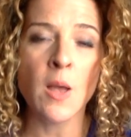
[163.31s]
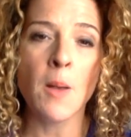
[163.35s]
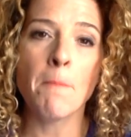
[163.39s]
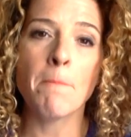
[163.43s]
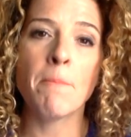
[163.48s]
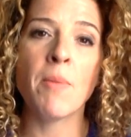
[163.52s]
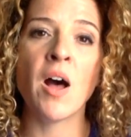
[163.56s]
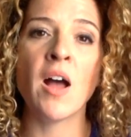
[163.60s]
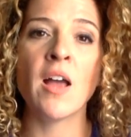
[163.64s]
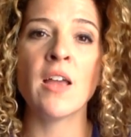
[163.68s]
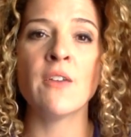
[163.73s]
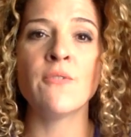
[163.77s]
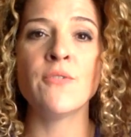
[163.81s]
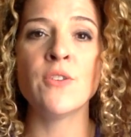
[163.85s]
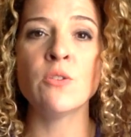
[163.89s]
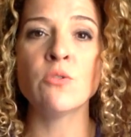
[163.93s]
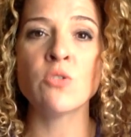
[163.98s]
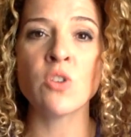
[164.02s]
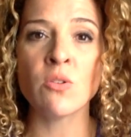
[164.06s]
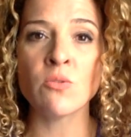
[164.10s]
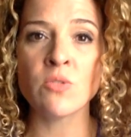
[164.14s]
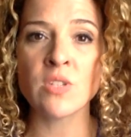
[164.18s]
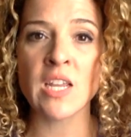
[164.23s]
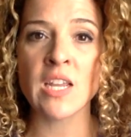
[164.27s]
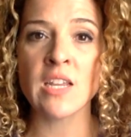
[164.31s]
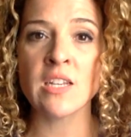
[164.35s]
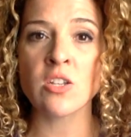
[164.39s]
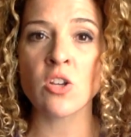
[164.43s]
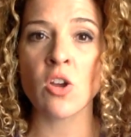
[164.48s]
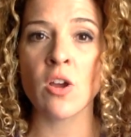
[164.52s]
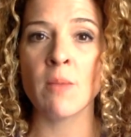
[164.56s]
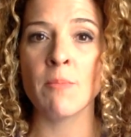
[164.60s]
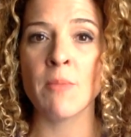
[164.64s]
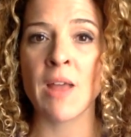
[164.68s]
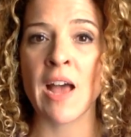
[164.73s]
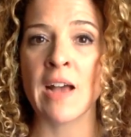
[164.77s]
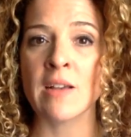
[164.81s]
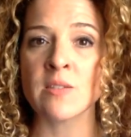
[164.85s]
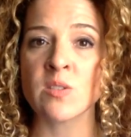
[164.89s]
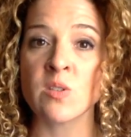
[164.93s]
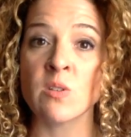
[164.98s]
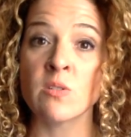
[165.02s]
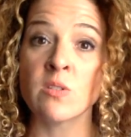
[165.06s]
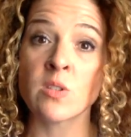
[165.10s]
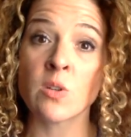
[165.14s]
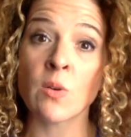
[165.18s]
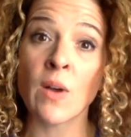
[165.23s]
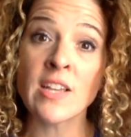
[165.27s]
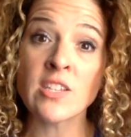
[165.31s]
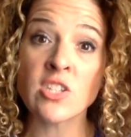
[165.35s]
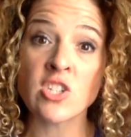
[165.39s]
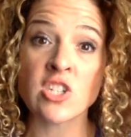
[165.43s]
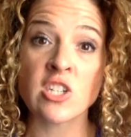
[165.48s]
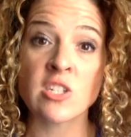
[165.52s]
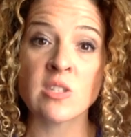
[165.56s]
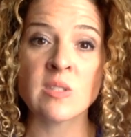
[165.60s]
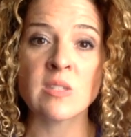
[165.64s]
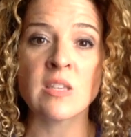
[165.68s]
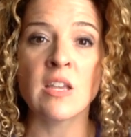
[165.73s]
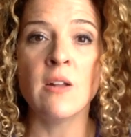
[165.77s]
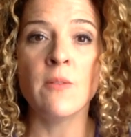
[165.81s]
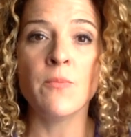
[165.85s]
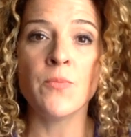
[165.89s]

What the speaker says: But if you don't take time to ask those questions,